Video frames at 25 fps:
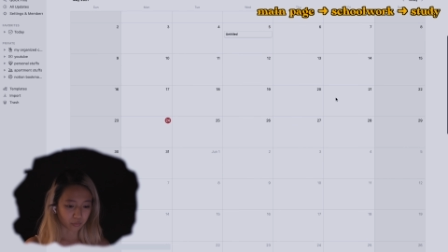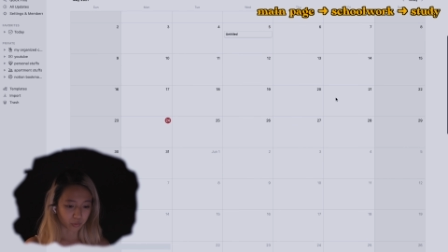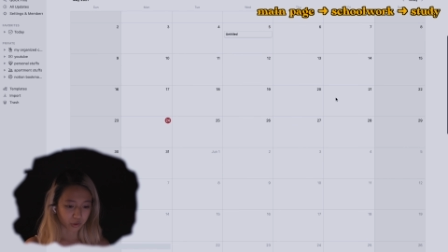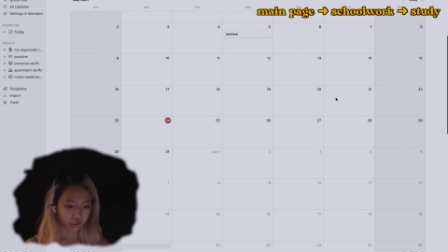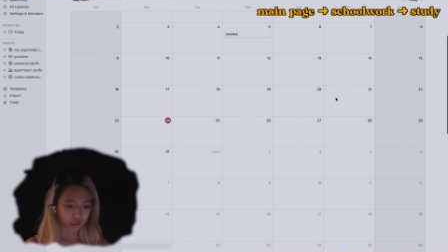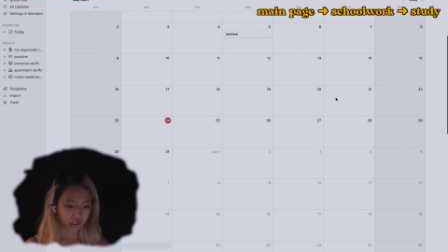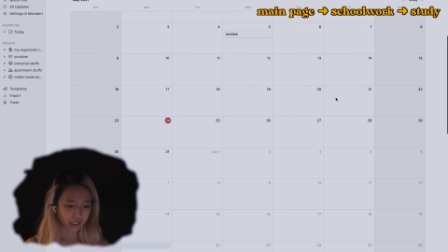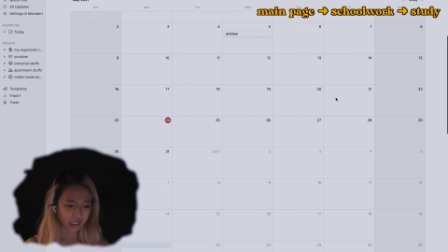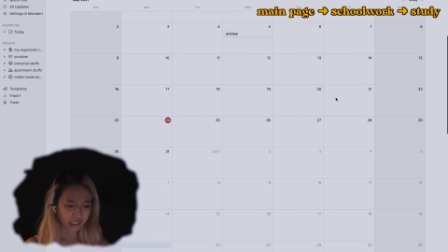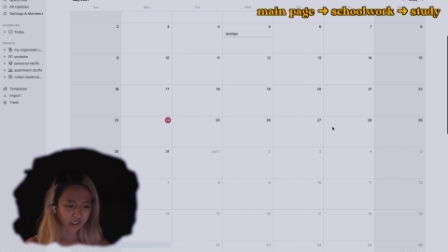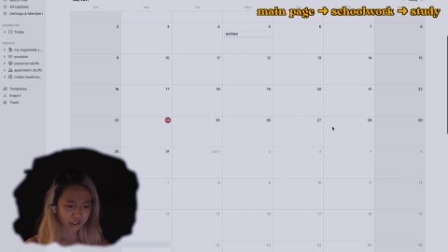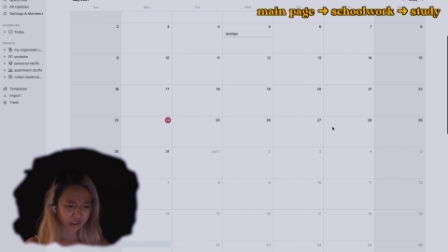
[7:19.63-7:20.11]
which
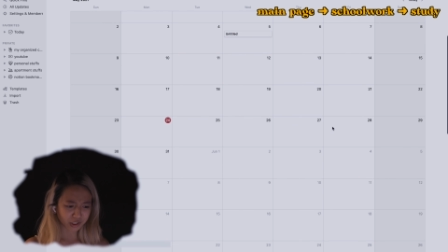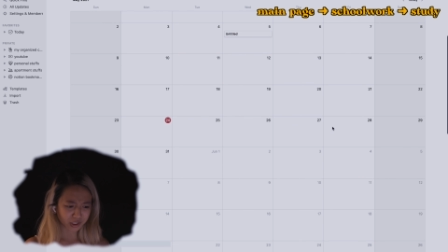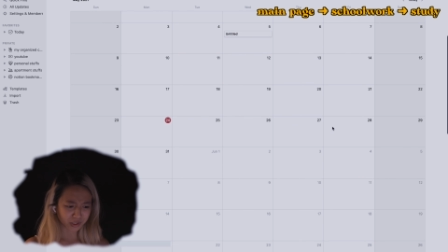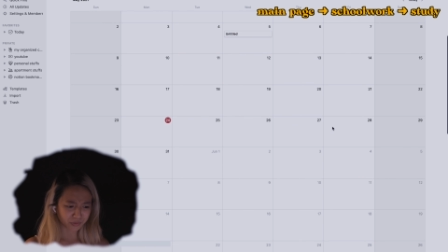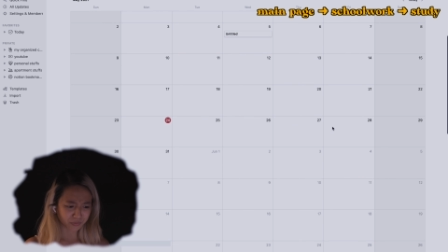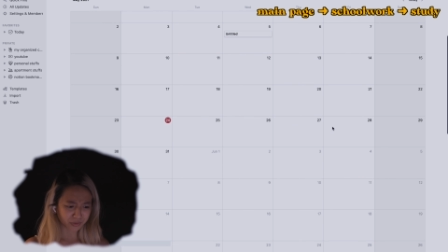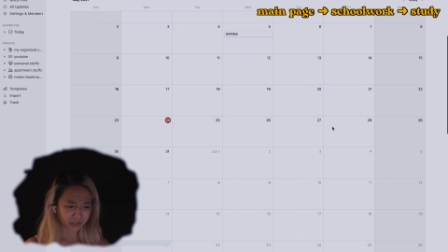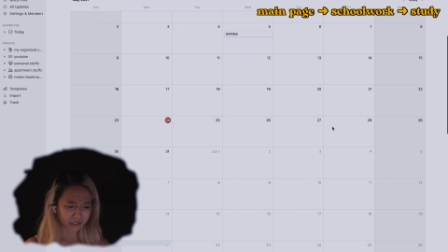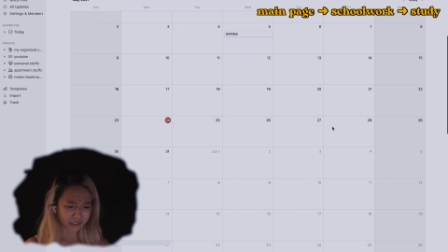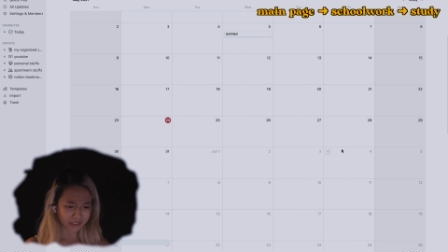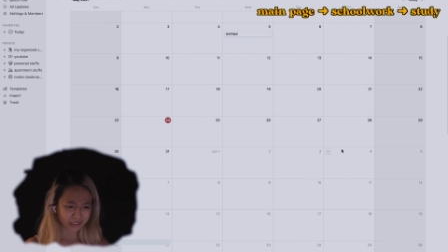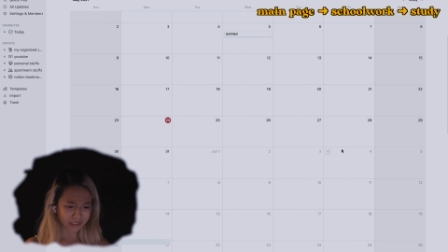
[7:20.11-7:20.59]
is actually
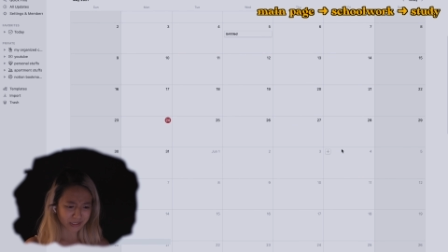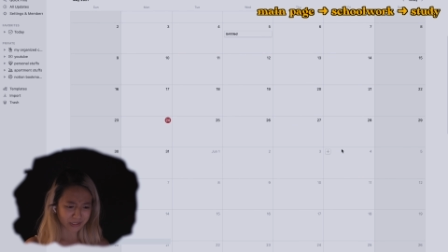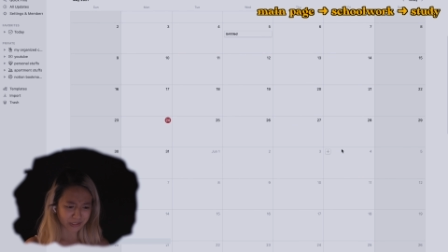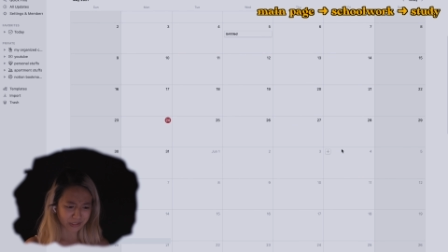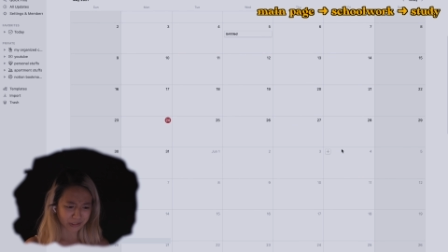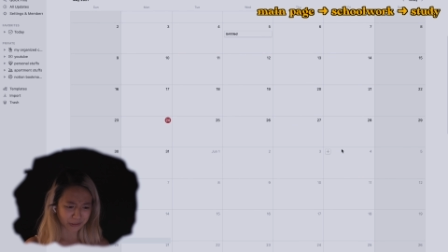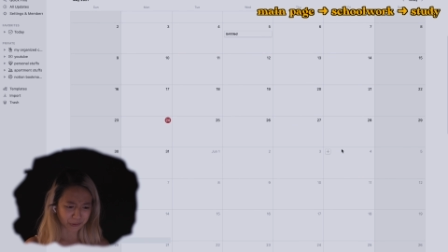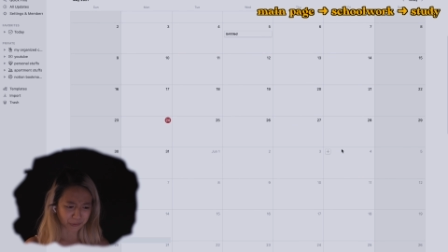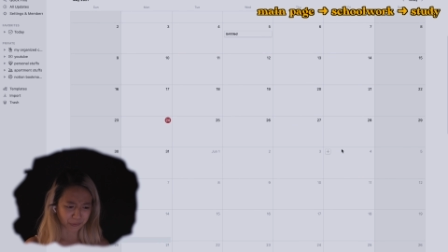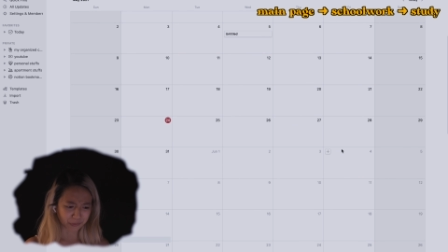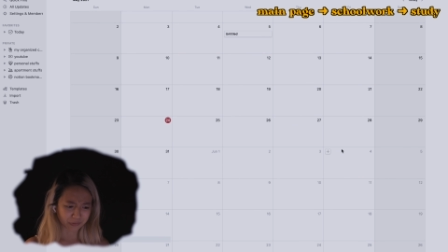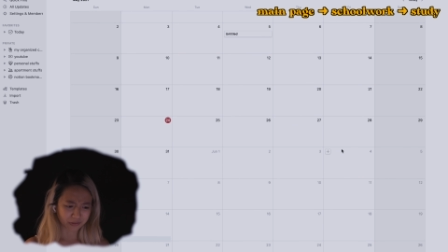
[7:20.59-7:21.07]
really
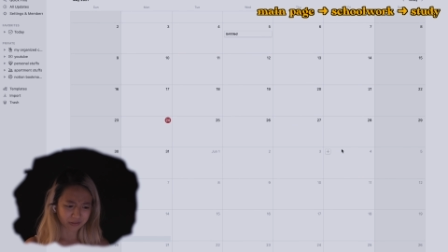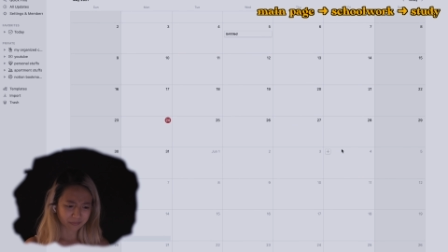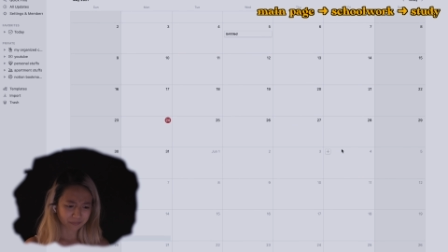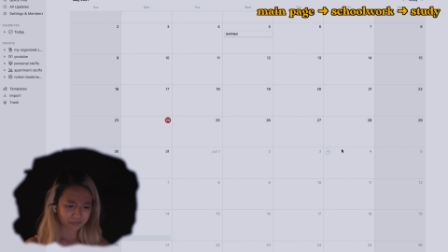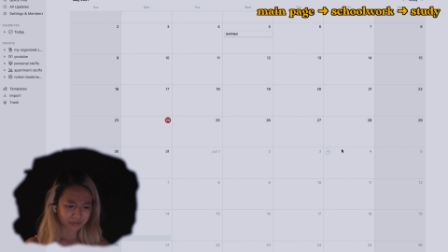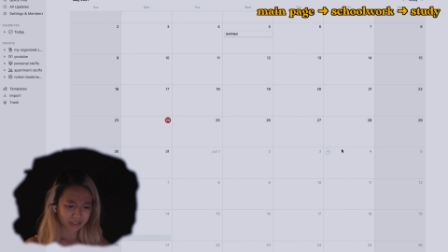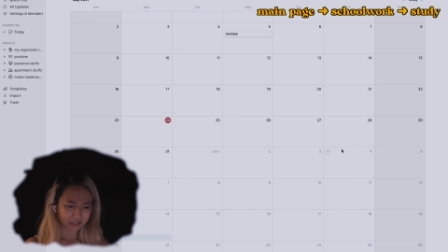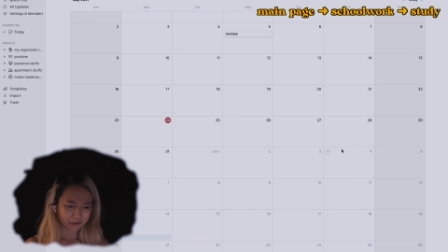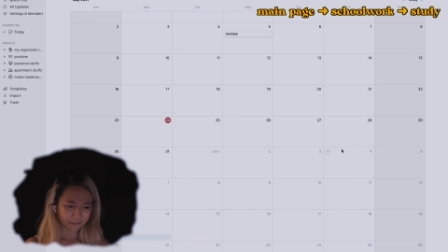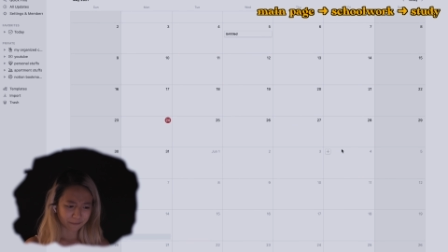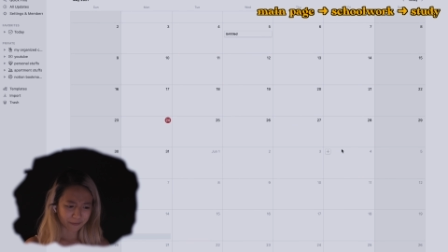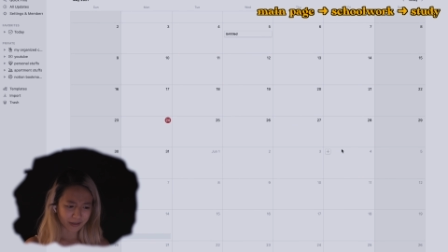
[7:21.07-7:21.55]

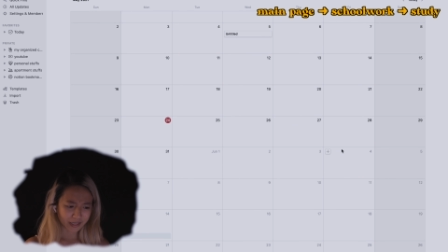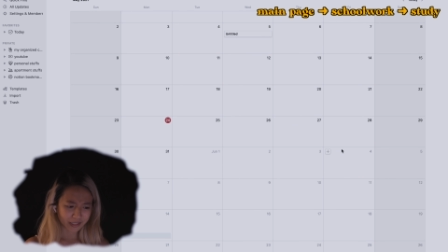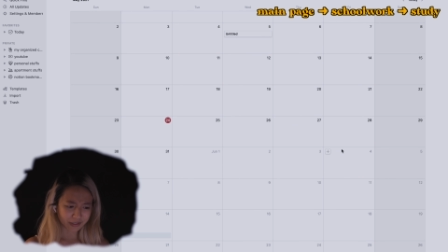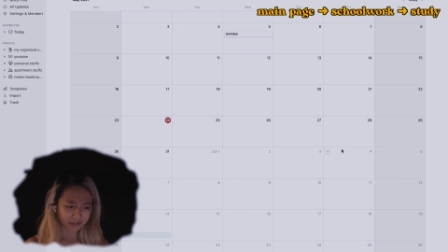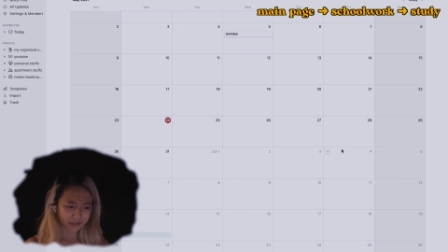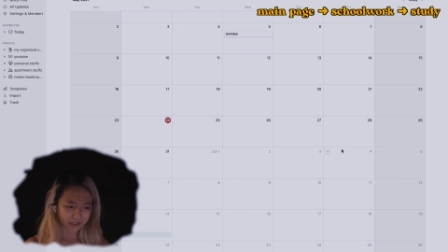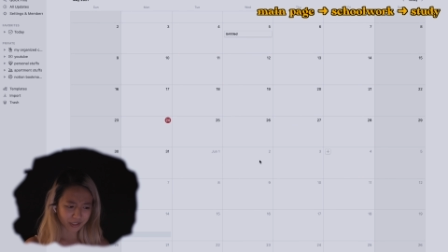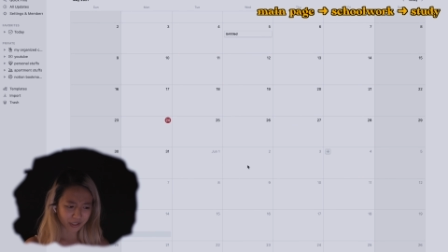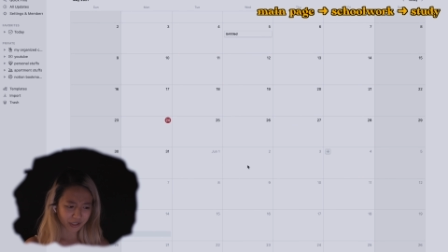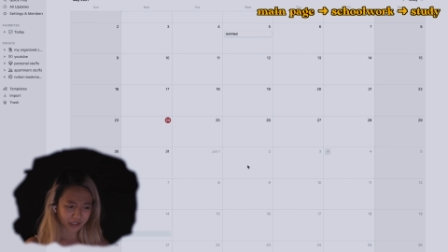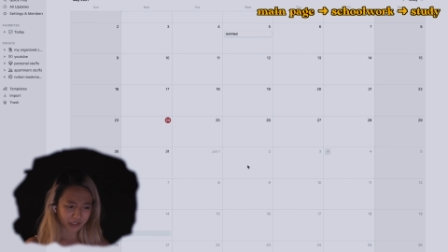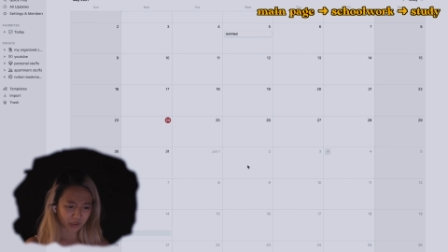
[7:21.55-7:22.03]
soon,
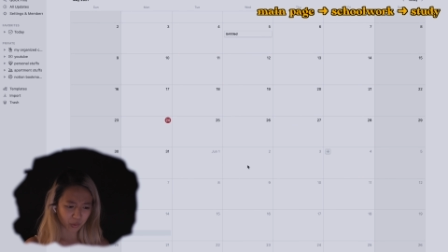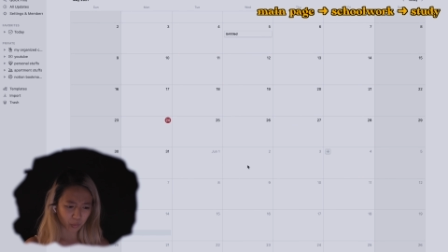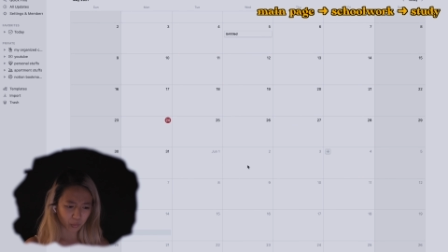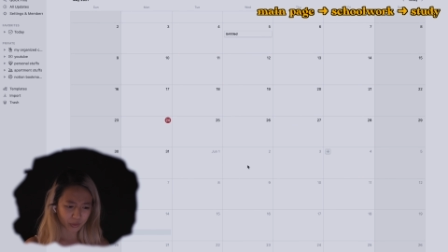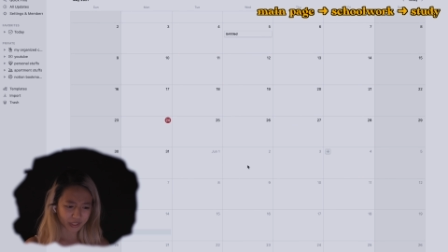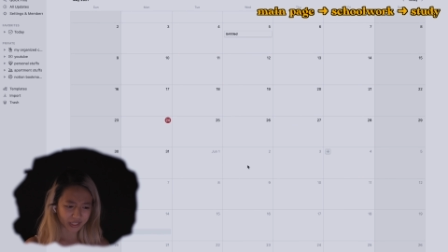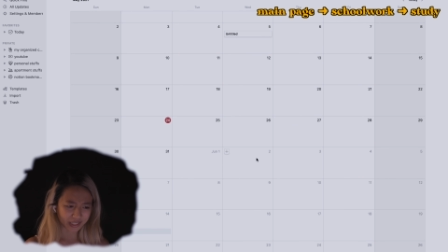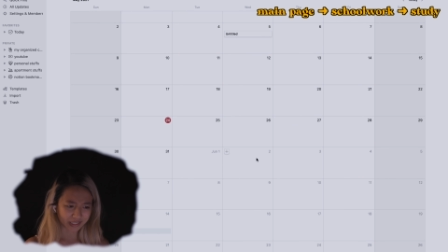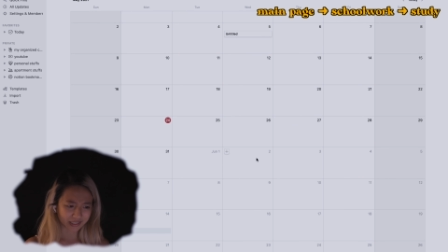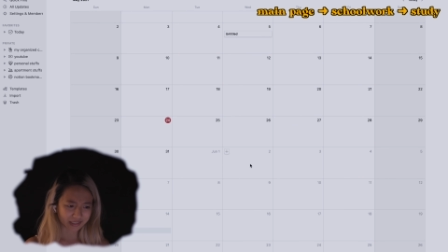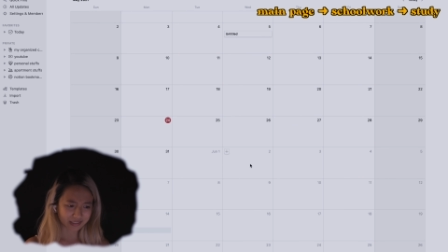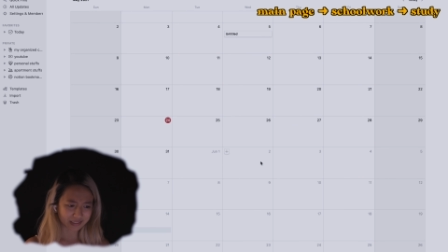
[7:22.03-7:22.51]
finals are in a
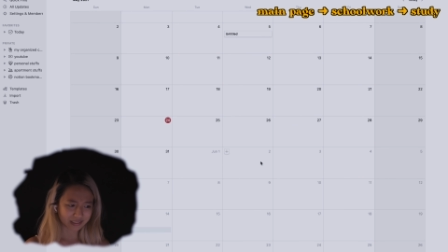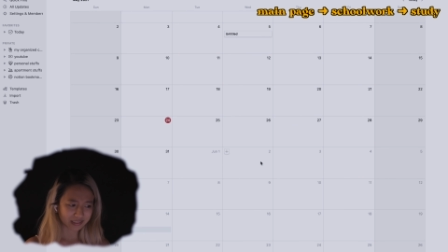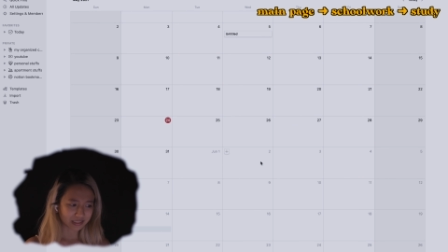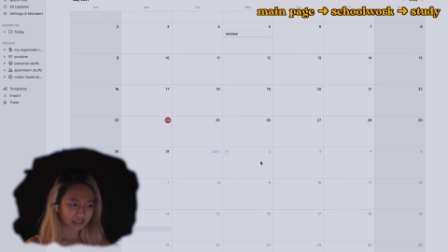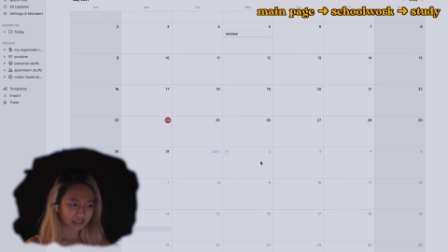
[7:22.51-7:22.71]
week.